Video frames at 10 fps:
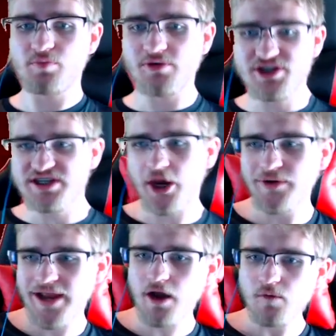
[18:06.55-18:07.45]
pretty
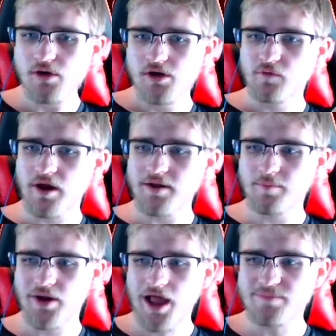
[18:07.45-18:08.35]
scary now. Right?
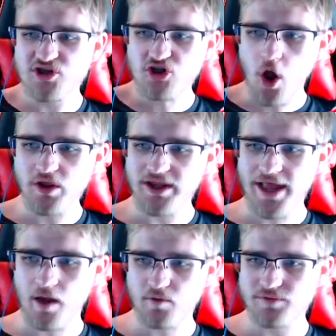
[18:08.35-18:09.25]
But I'm stalling it
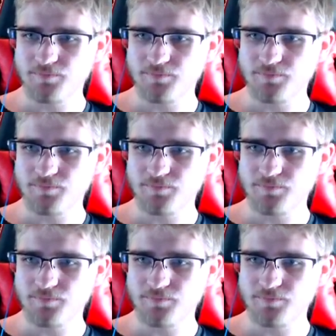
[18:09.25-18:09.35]
out.